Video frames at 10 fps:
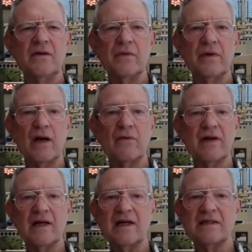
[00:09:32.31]
when I
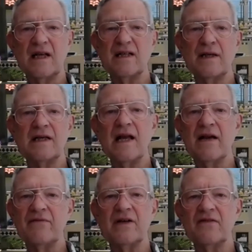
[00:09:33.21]
realized I didn't
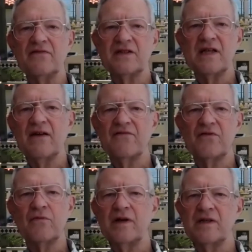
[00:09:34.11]
have enough saved
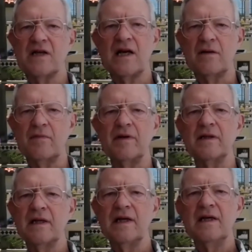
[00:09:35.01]
for retirement